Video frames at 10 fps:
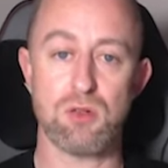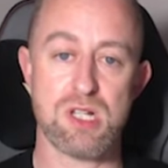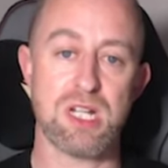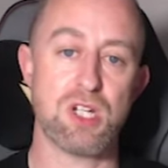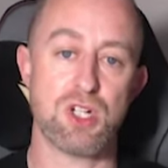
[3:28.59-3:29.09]

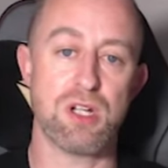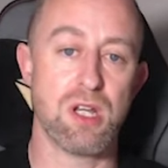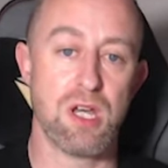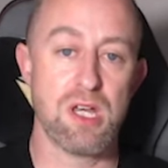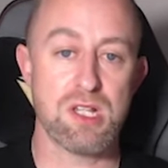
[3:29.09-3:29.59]
station.
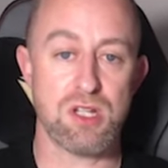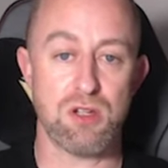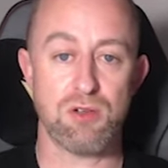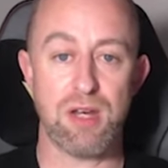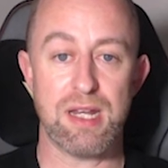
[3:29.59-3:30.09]
So you
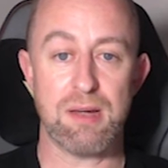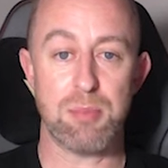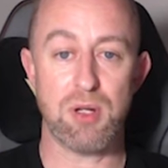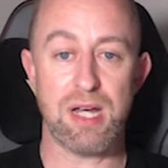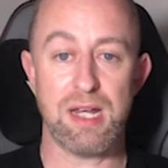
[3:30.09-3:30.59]
create that,
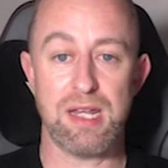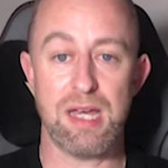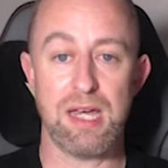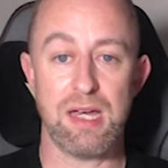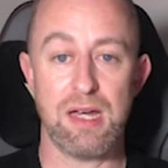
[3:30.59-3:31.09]
put that in
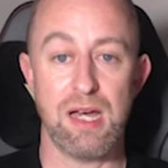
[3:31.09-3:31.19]
there.